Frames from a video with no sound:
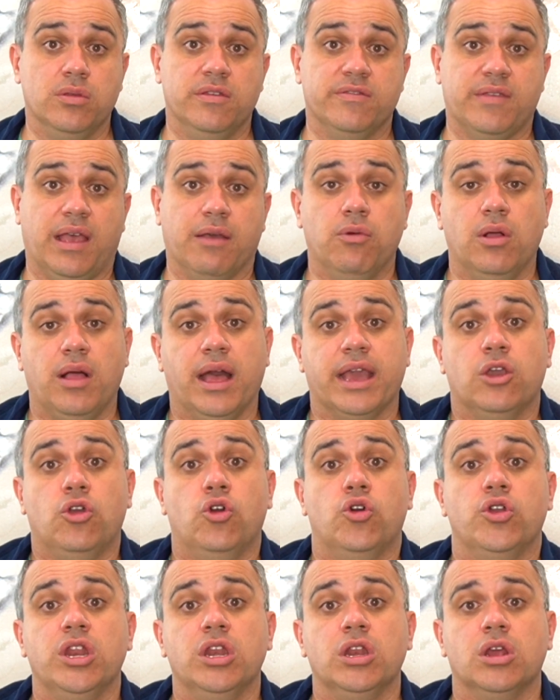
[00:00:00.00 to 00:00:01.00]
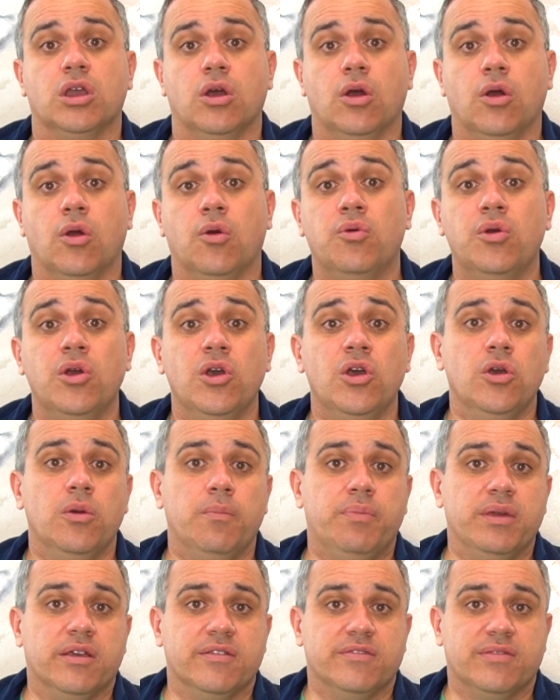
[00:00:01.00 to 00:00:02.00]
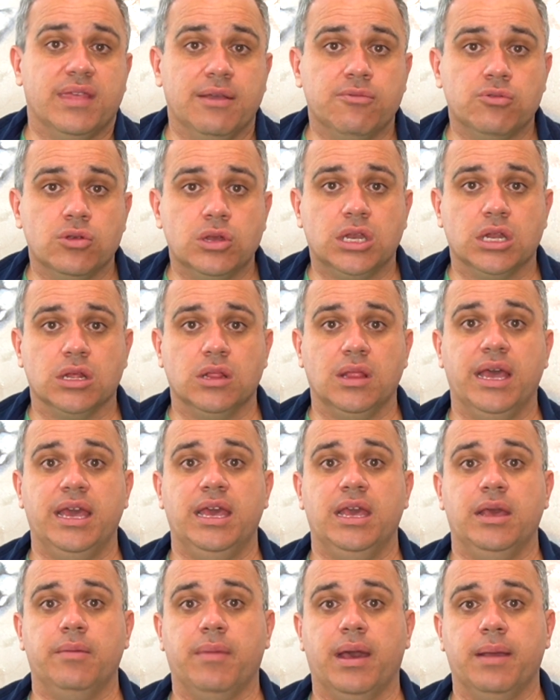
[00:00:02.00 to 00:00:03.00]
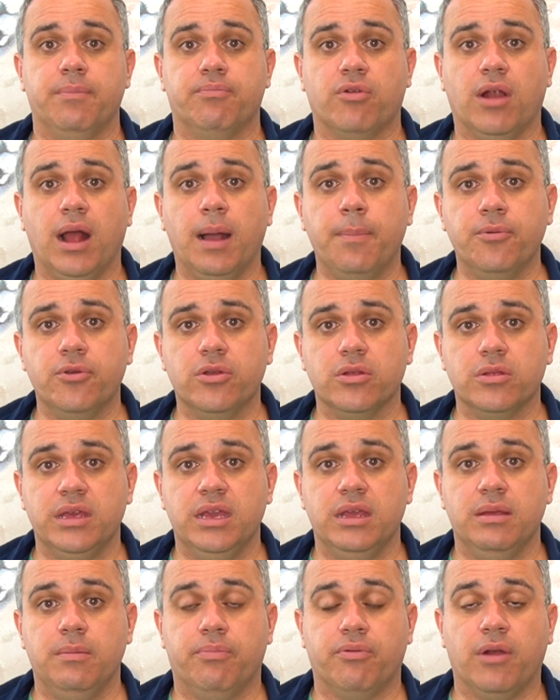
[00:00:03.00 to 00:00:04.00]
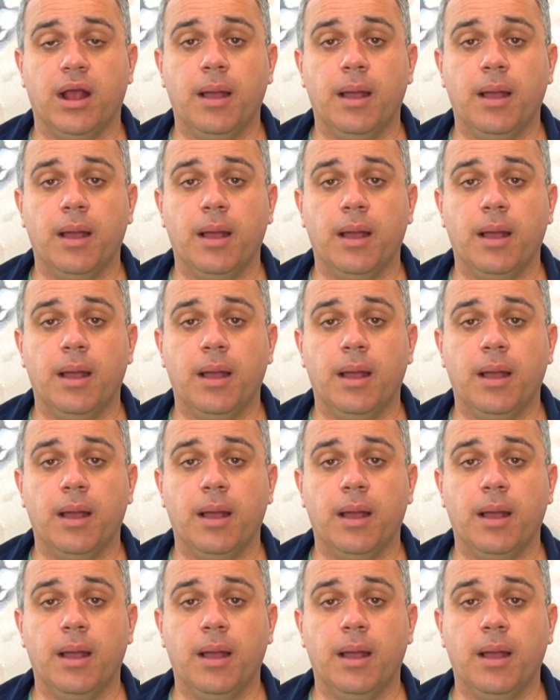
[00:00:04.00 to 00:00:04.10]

is I couldn't go because they were delaying my property